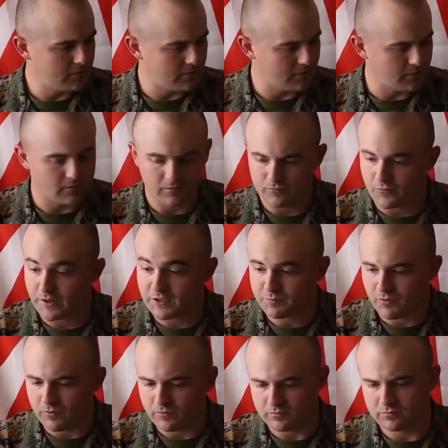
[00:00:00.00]
or range
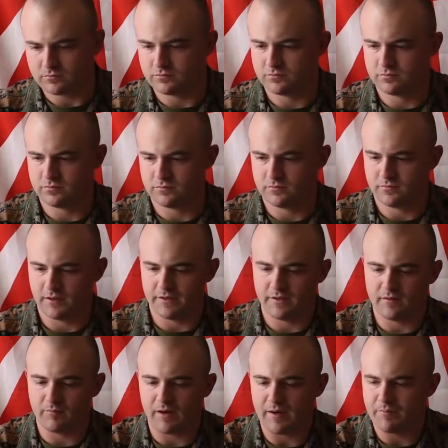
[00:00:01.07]
pole. And then
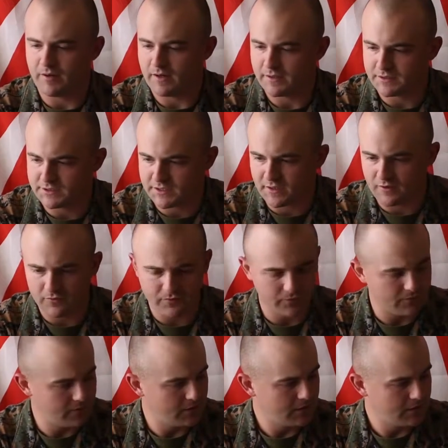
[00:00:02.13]
the bipod itself,